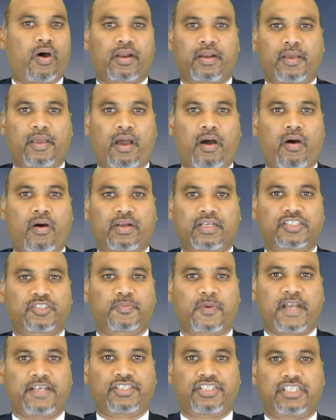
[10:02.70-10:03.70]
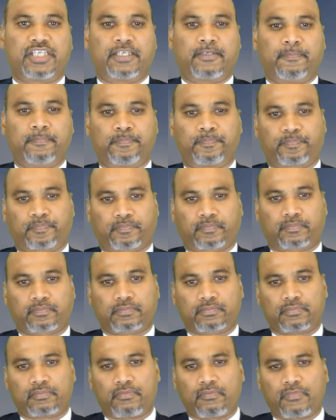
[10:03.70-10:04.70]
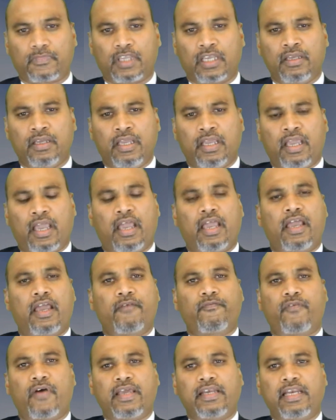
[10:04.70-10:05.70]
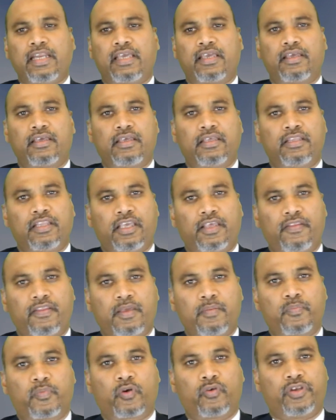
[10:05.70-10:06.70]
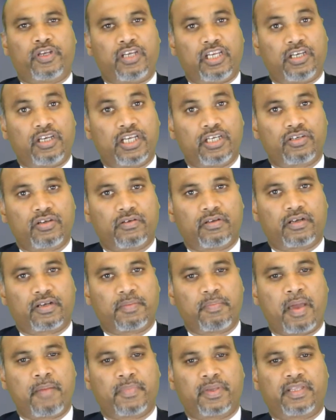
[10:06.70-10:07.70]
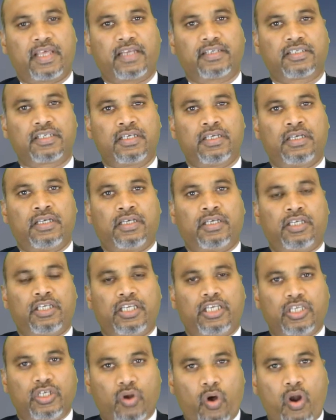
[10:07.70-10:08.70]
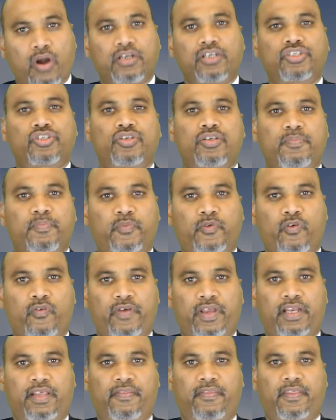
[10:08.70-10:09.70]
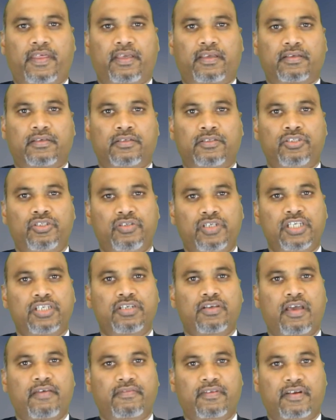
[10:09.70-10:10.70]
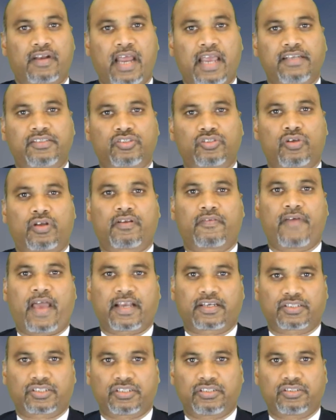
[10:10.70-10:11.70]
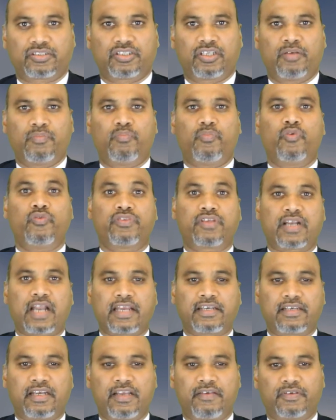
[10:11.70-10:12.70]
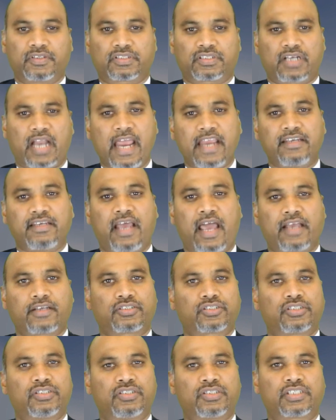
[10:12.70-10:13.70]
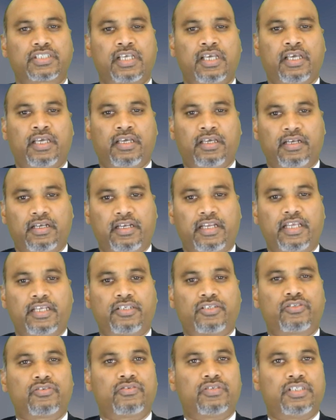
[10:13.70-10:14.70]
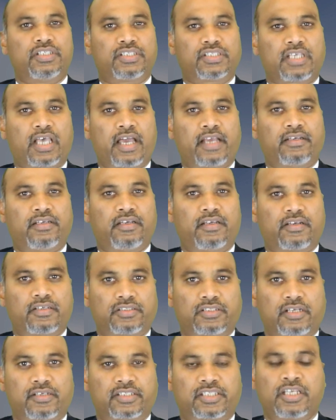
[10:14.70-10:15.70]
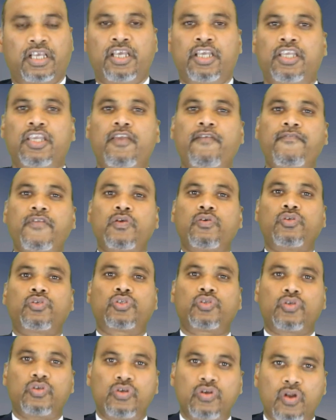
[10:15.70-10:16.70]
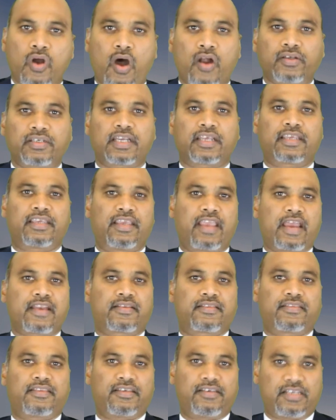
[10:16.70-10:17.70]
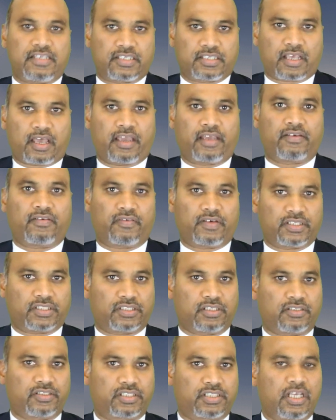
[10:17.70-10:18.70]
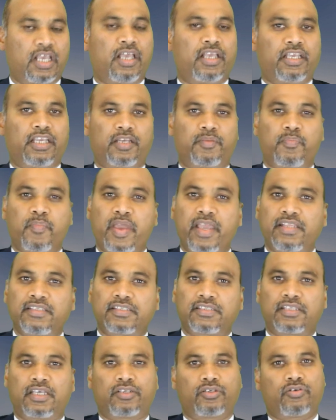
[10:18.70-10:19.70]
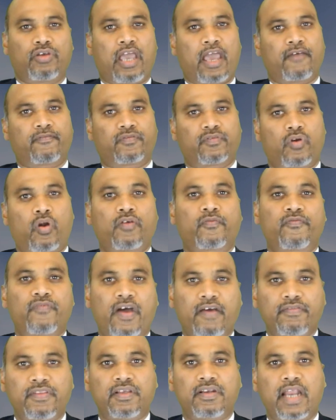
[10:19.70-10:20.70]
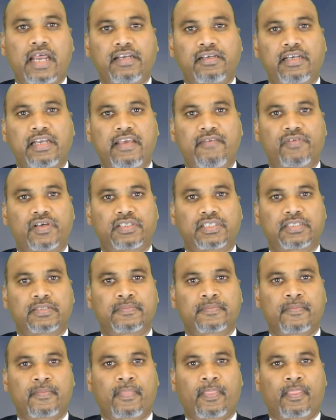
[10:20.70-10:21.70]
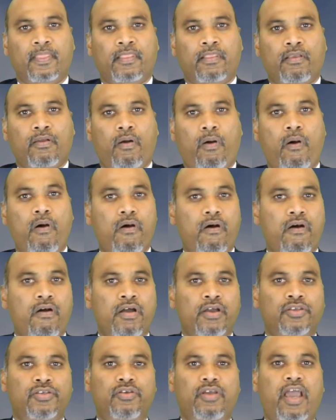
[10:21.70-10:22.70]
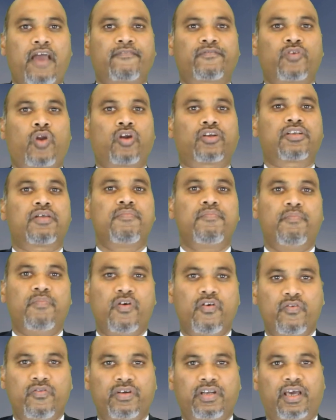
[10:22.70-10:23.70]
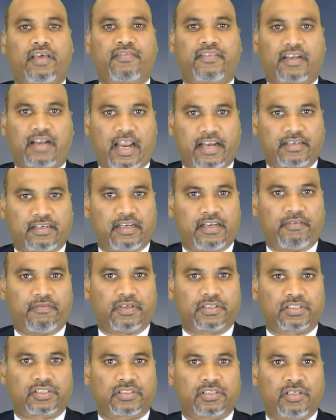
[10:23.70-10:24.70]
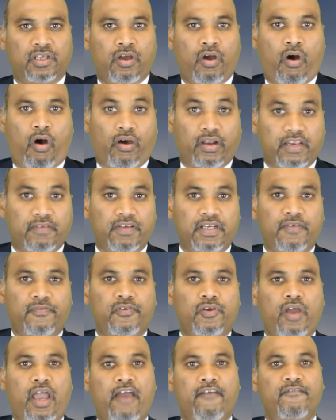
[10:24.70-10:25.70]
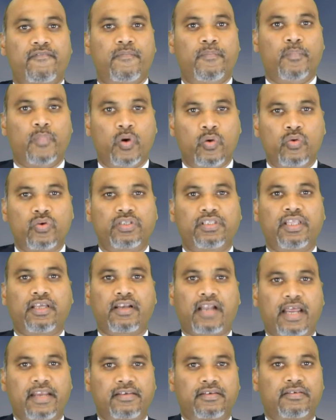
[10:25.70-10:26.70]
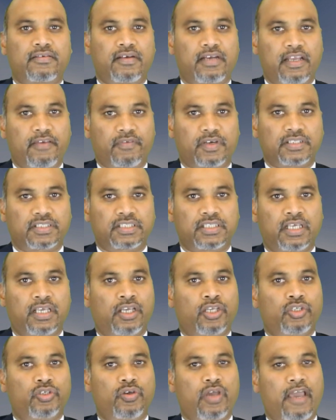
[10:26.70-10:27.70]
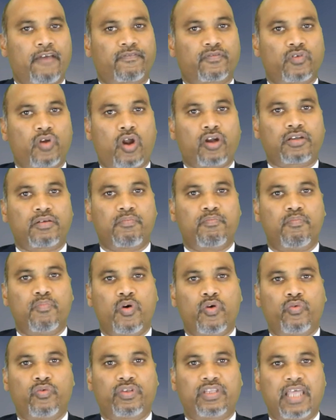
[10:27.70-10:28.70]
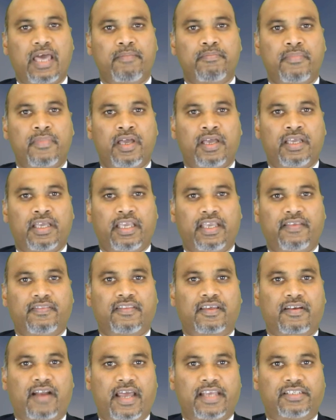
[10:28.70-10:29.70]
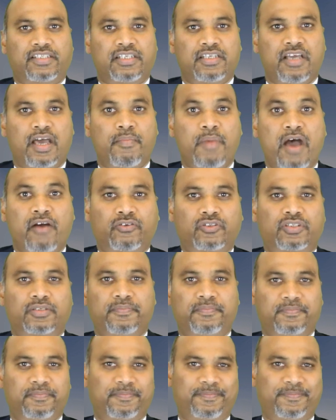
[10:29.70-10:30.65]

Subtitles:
a spreadsheet. And finally, in the improving, you need to remember that in order to improve anything, you need to have the right sort of actions. Move the right levers. Right actions lead to desired results. If you do not get the desired results, it means that you have not found the right levers, or you have not moved the right levers. Or even if you have moved the right levers, you have not moved them in the right amount.